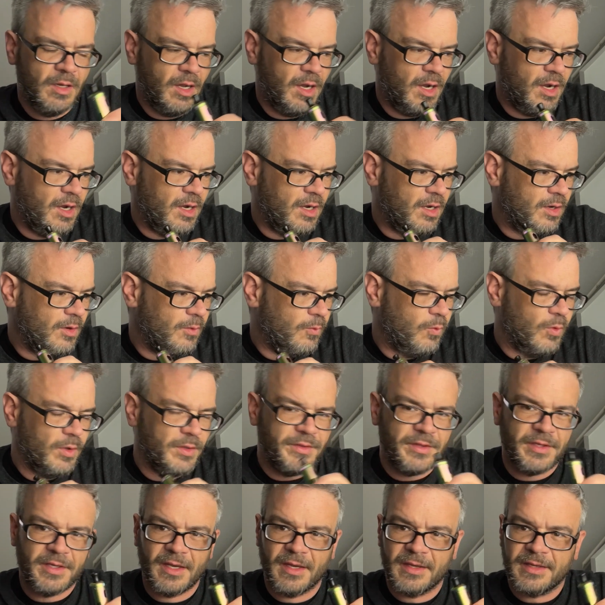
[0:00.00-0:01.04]

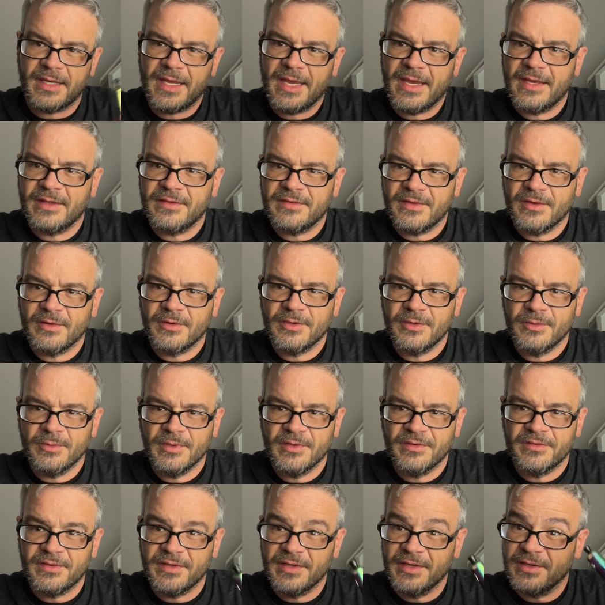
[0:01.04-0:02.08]
One thing I can tell you
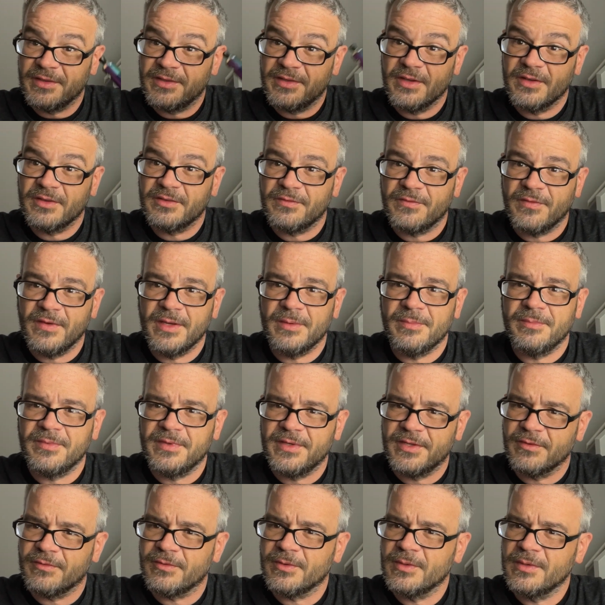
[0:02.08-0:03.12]
is that it does vape
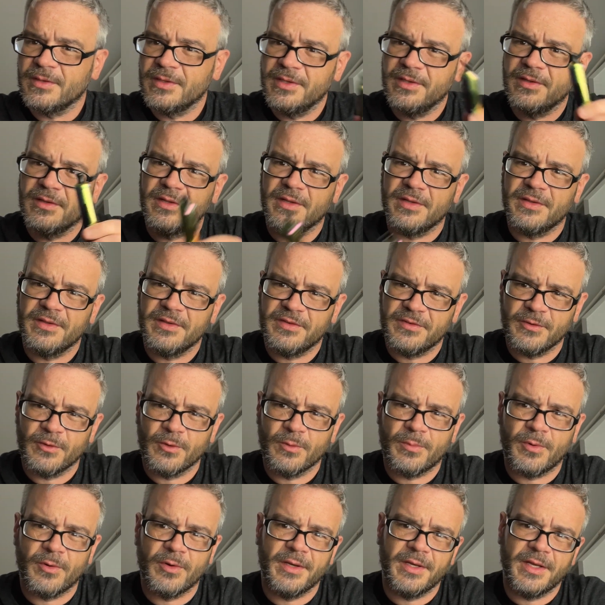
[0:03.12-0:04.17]
differently than the
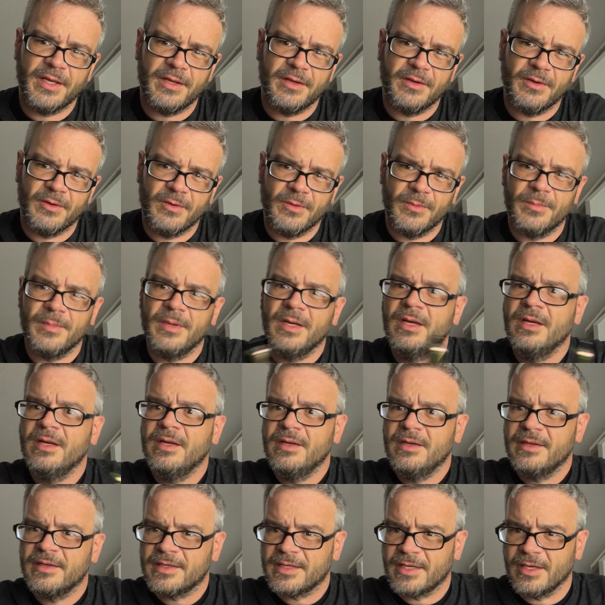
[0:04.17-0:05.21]
0.8 ohm
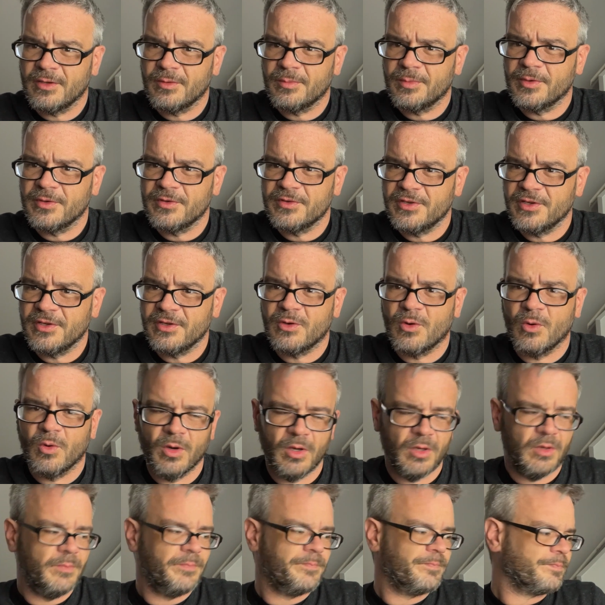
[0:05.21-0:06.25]
Caliber and G
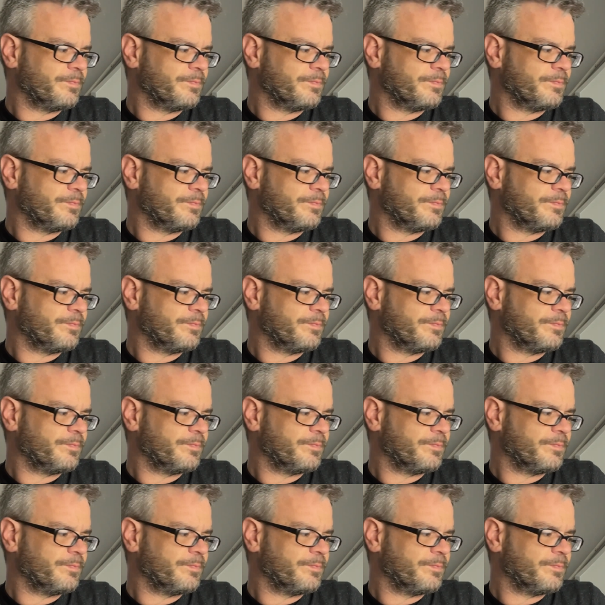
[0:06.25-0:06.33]
coil.